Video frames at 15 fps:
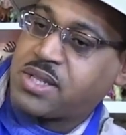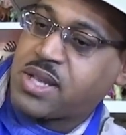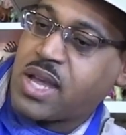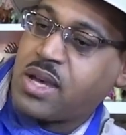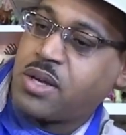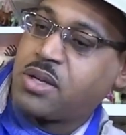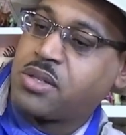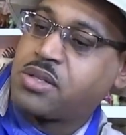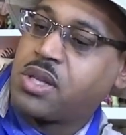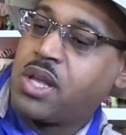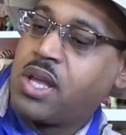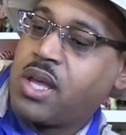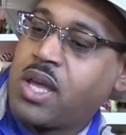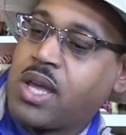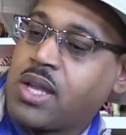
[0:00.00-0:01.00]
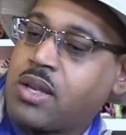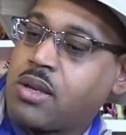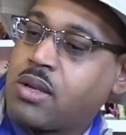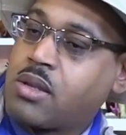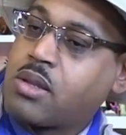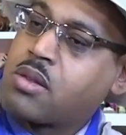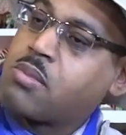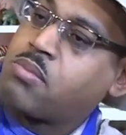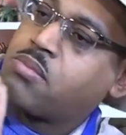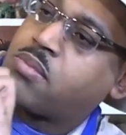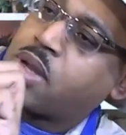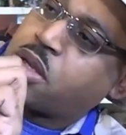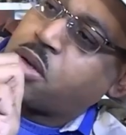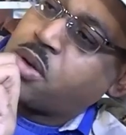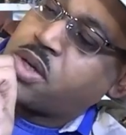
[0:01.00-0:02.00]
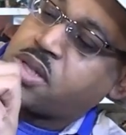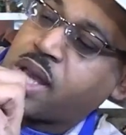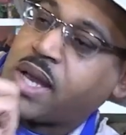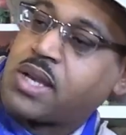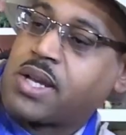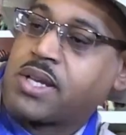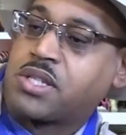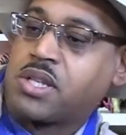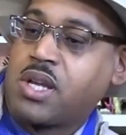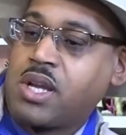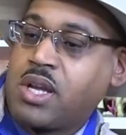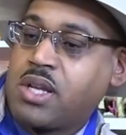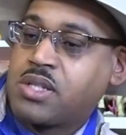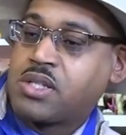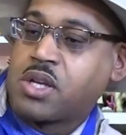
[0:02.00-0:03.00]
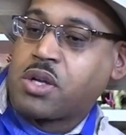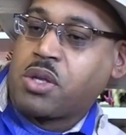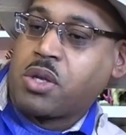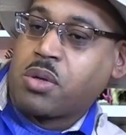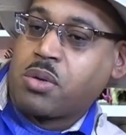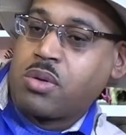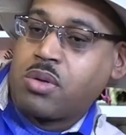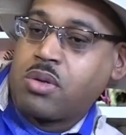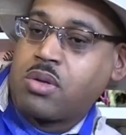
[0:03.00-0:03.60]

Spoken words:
scales. It makes noise. Yeah, it does. So you...